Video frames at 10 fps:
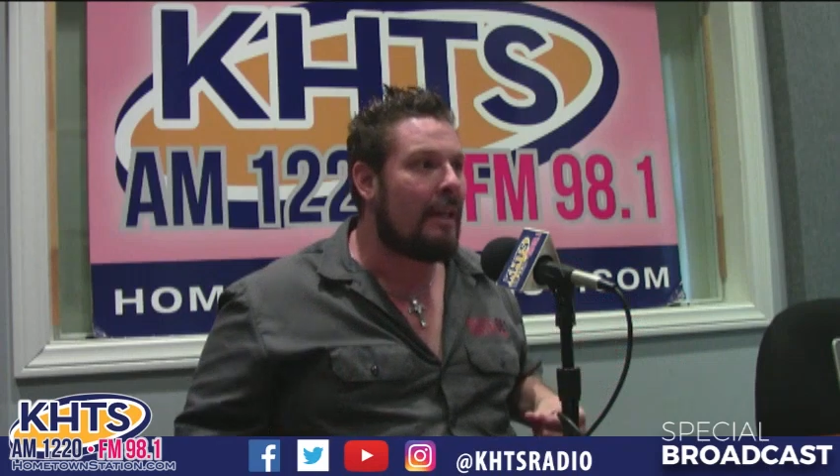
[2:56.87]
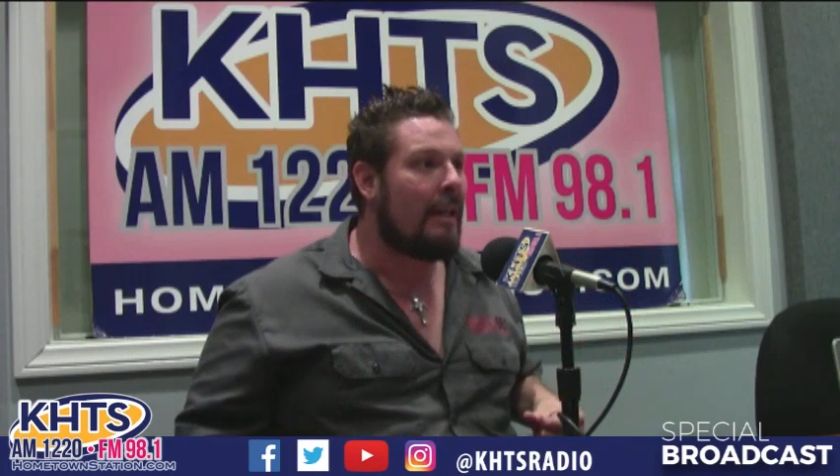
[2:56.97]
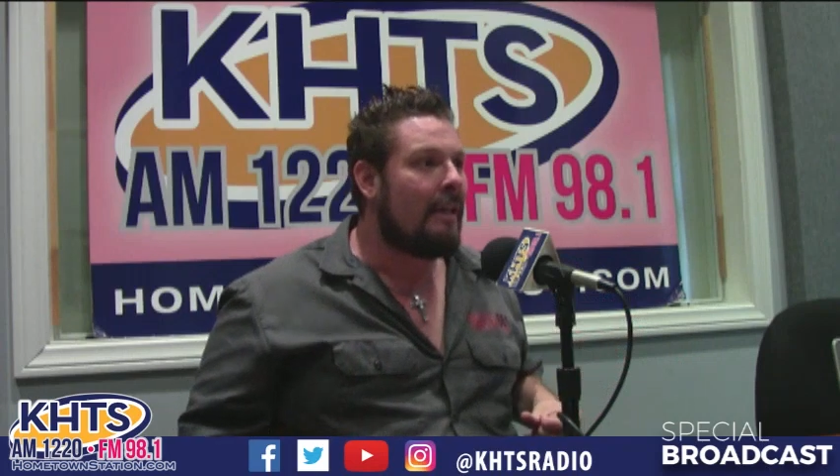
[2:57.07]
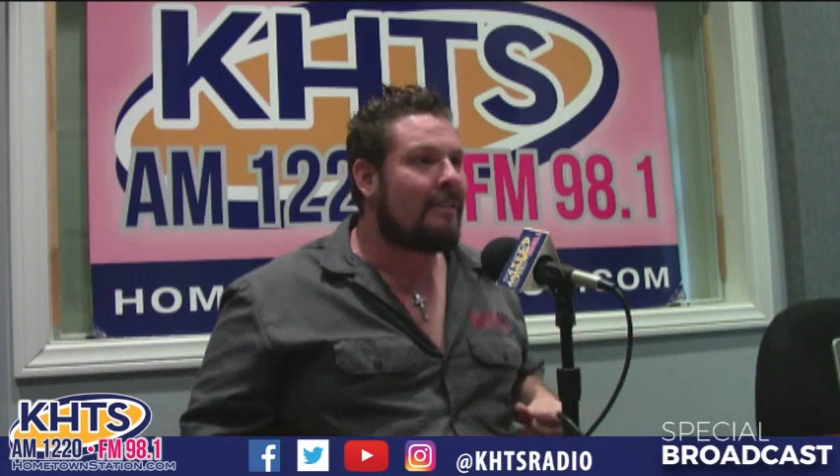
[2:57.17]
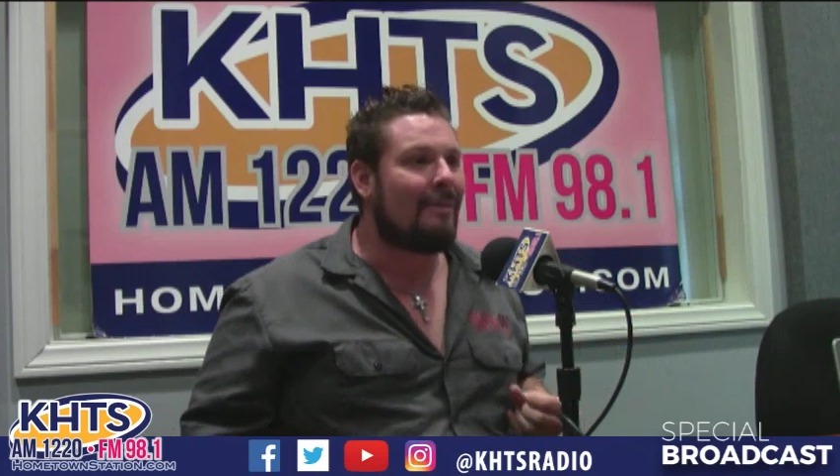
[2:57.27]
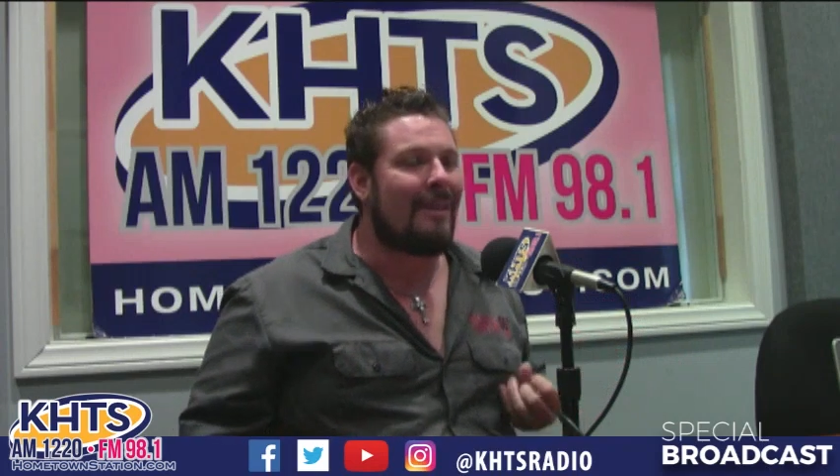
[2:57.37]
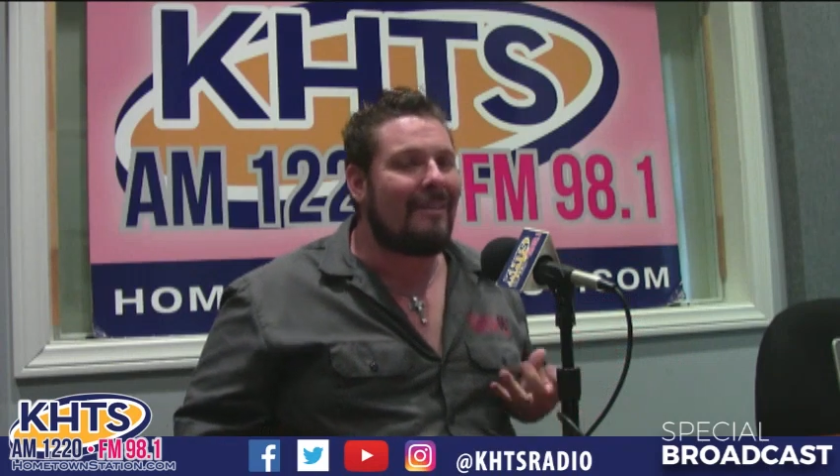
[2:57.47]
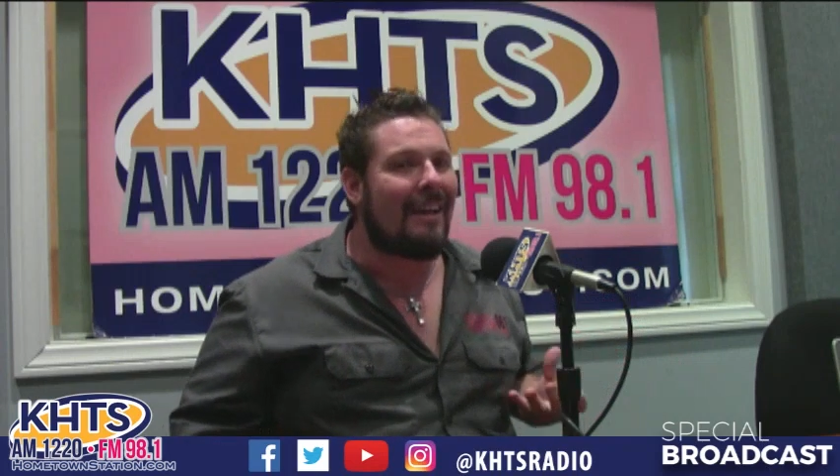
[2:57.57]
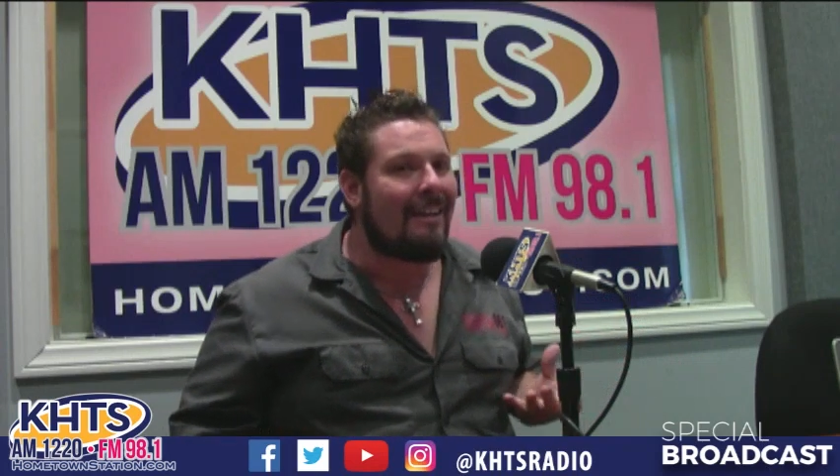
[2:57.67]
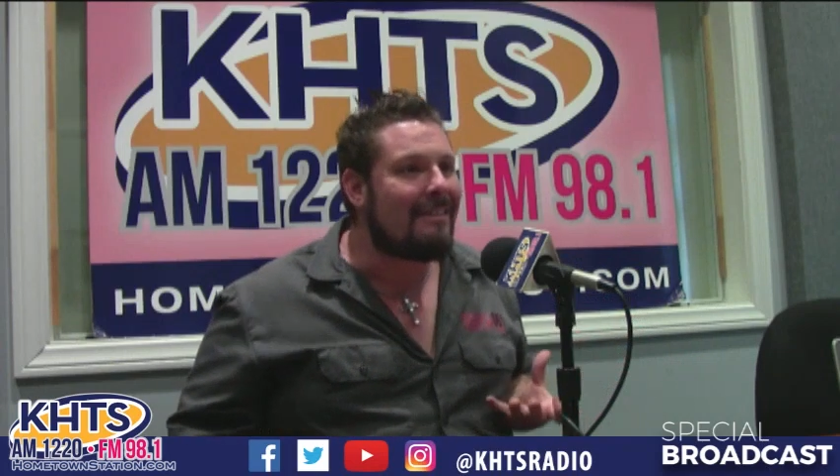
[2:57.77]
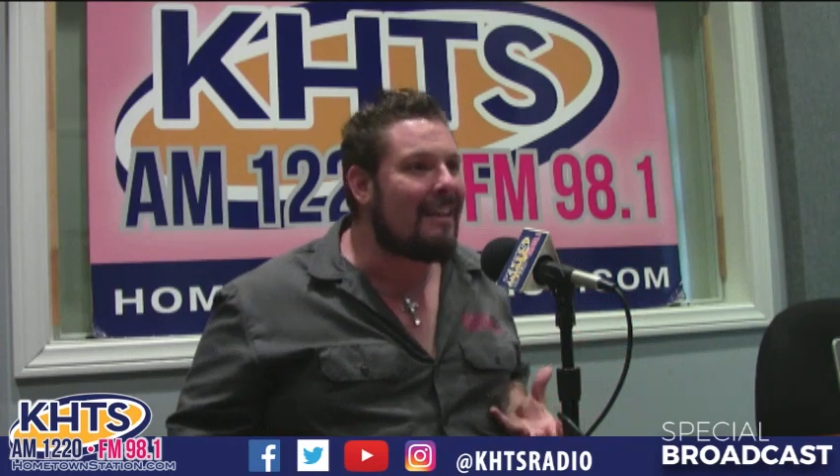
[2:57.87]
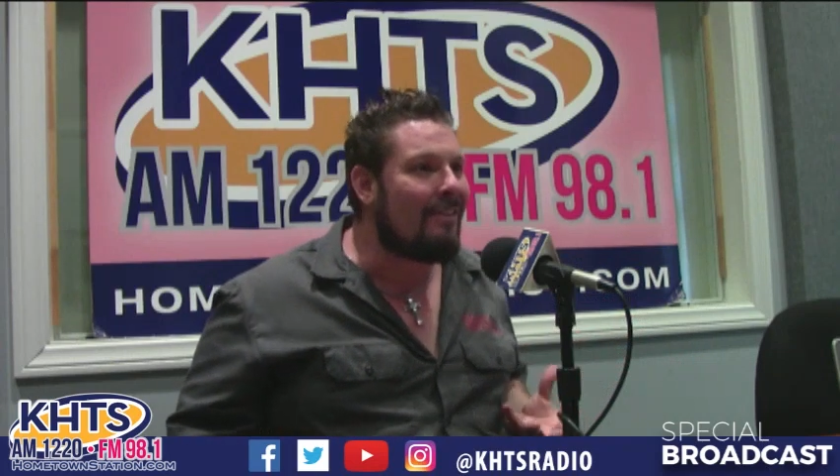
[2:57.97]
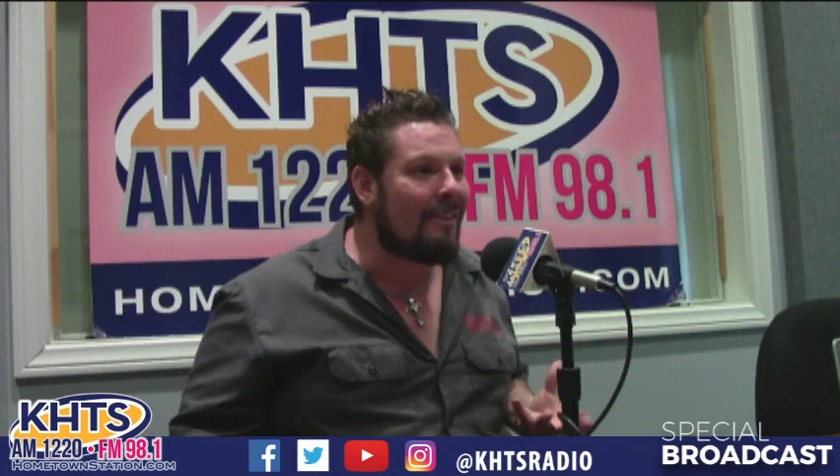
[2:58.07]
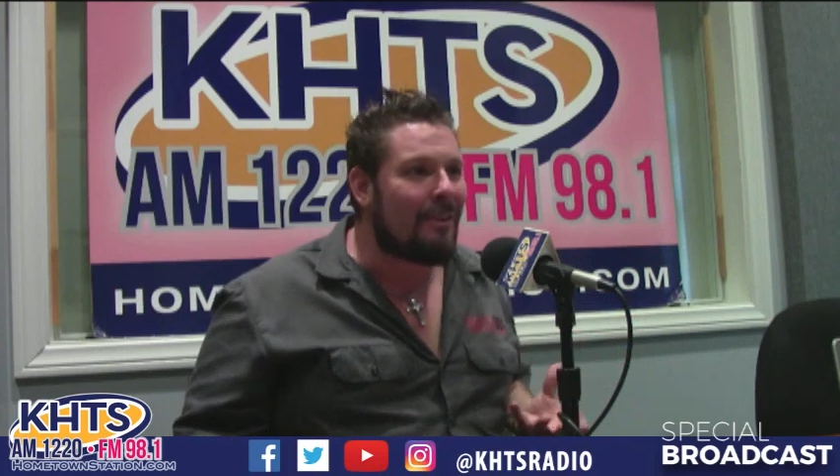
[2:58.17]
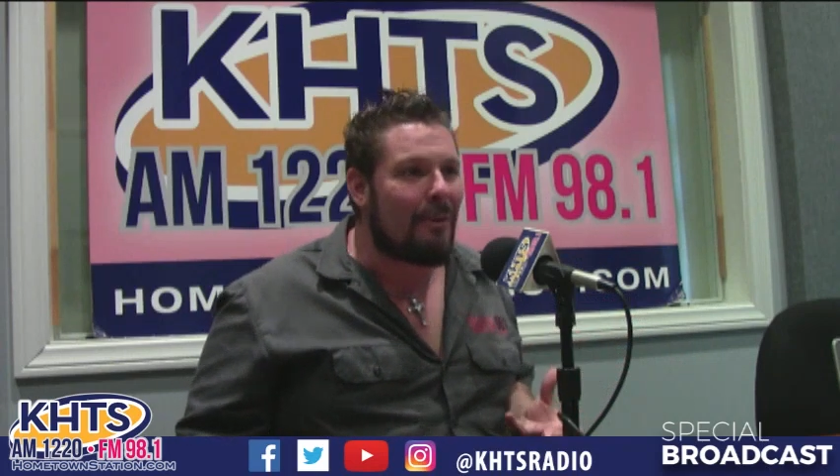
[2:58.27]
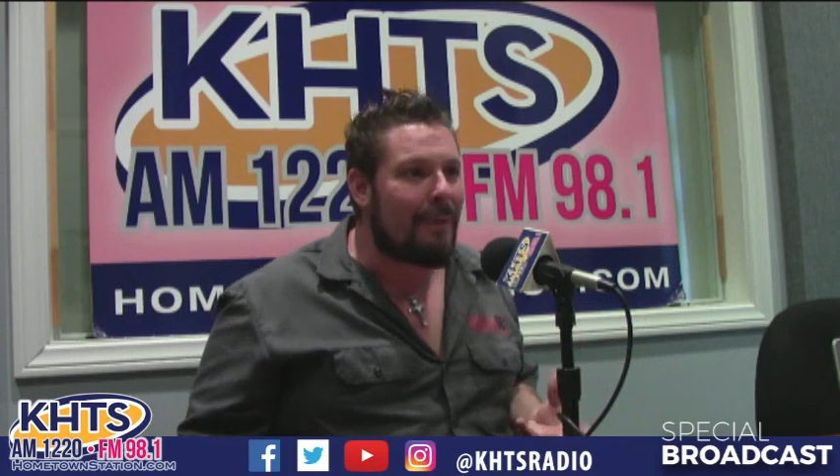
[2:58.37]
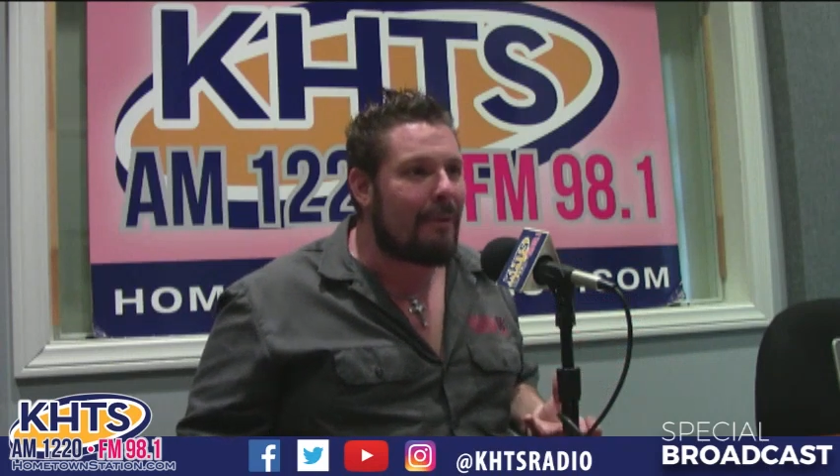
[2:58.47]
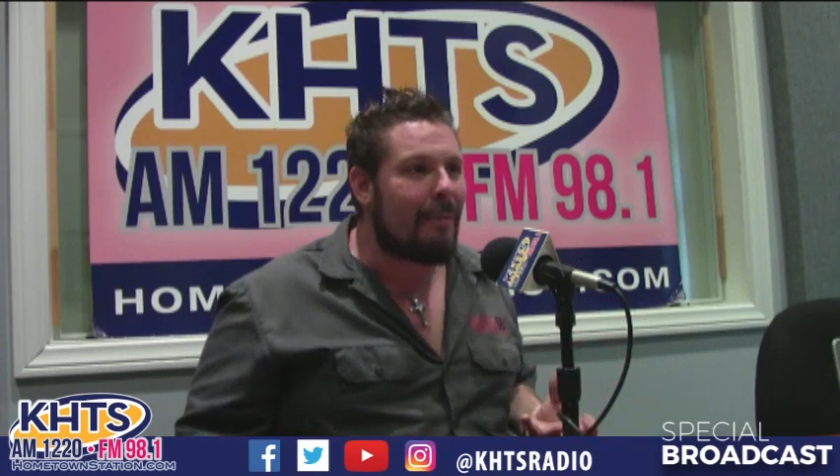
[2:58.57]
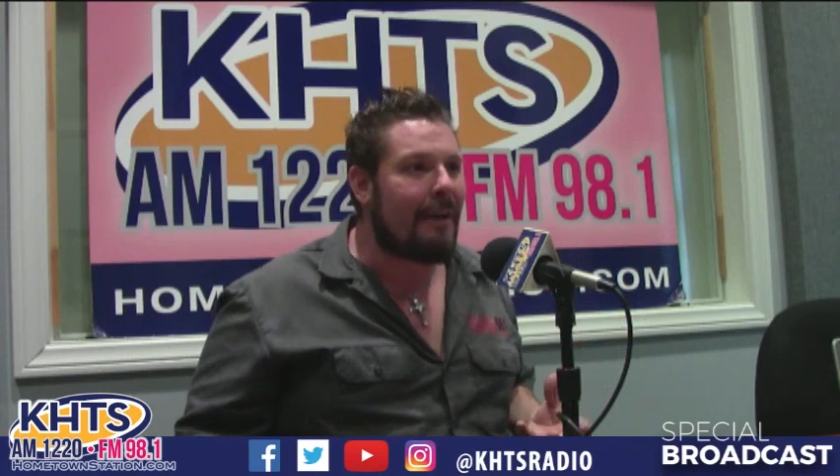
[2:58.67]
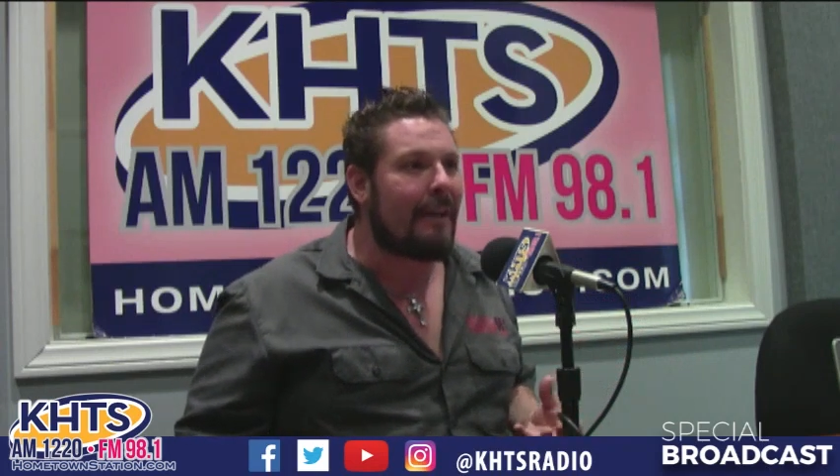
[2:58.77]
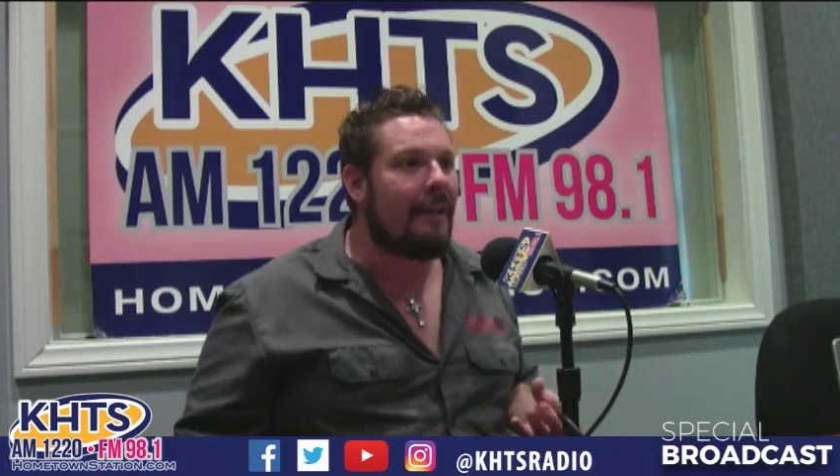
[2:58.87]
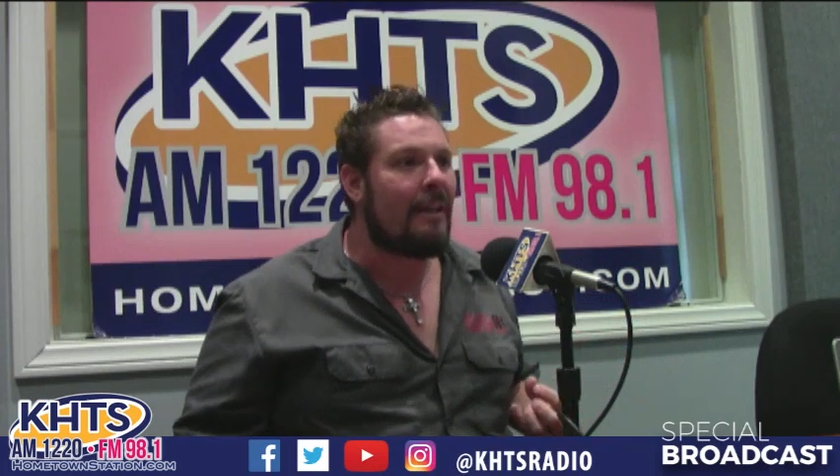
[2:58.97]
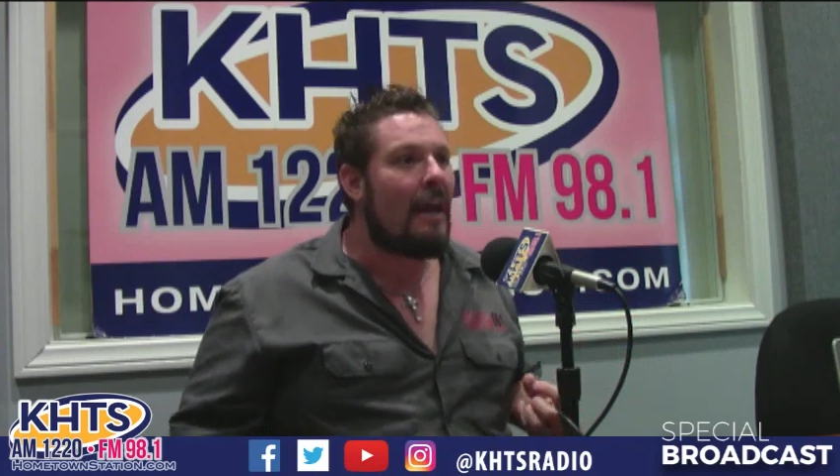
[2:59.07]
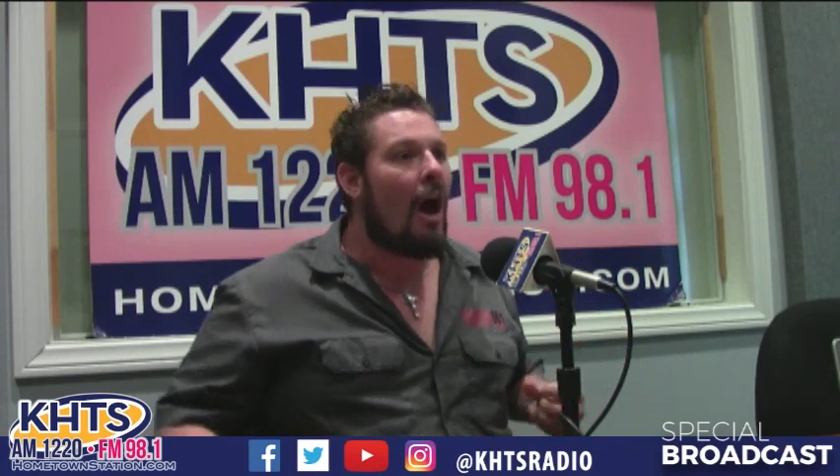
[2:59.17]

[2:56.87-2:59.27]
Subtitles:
Sometimes I got to save you a little bit of money.